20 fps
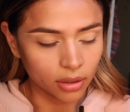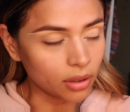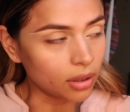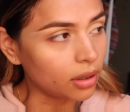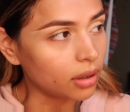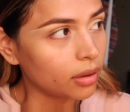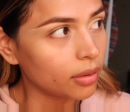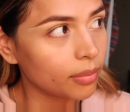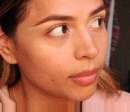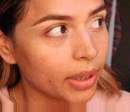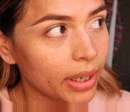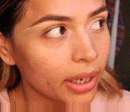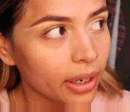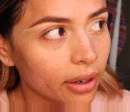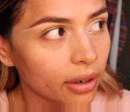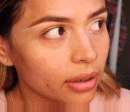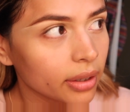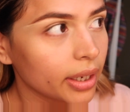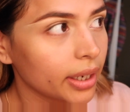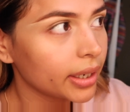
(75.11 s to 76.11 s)
Y'all, my
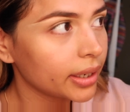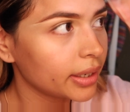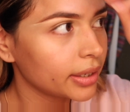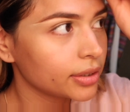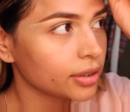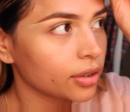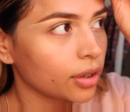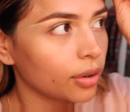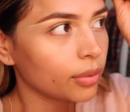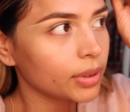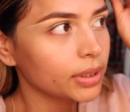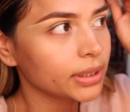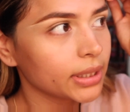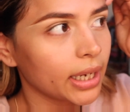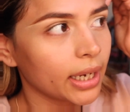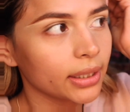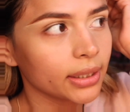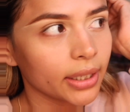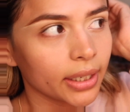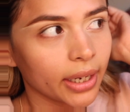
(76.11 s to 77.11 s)
hairline is always
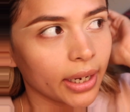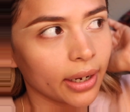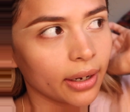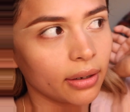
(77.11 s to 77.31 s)
acting